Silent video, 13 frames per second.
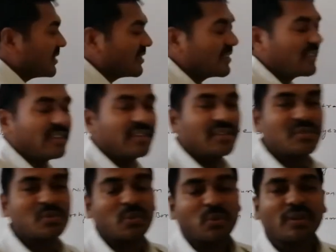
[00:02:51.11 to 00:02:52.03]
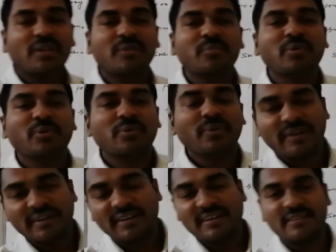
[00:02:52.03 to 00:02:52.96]
the sodium
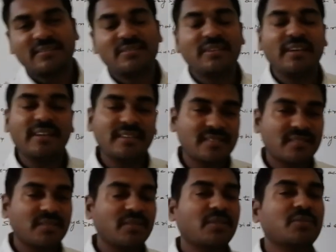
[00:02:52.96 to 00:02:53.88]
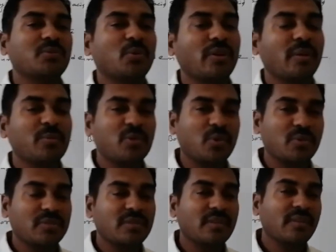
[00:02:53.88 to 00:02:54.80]
borohydride. Hence sodium
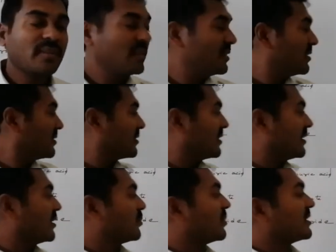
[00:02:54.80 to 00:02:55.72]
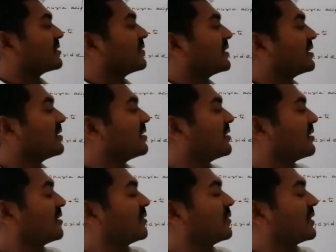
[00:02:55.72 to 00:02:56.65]
shows the +1,
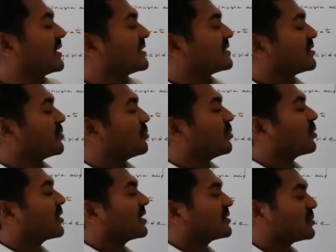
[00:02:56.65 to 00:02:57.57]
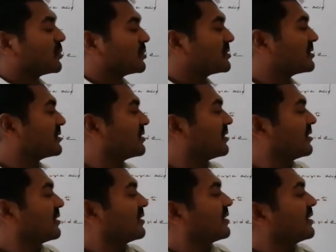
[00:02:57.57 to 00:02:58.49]
whereas boron shows
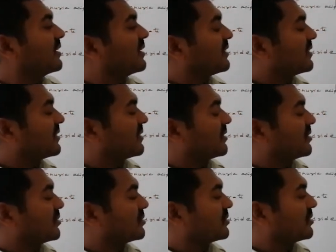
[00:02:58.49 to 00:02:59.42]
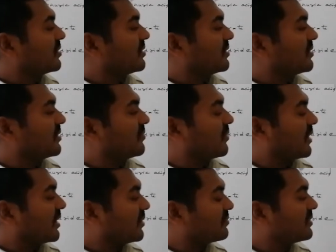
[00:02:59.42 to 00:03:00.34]
here
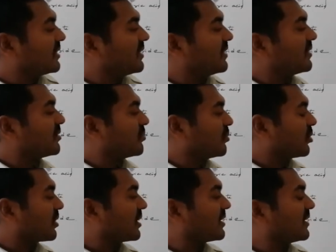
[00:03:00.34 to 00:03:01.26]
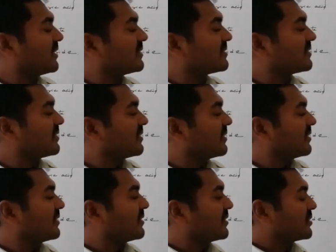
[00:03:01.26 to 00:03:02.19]
one of the boron is
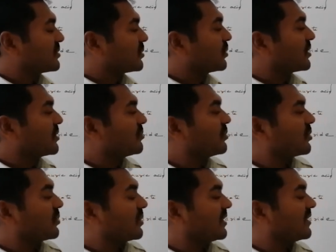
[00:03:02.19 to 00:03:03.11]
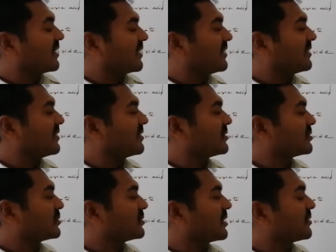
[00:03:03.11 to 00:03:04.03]
sodium borohydride.
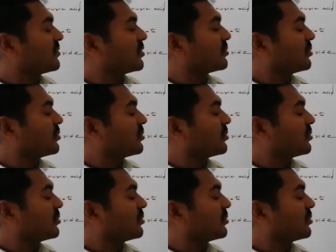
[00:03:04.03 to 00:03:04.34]
So therefore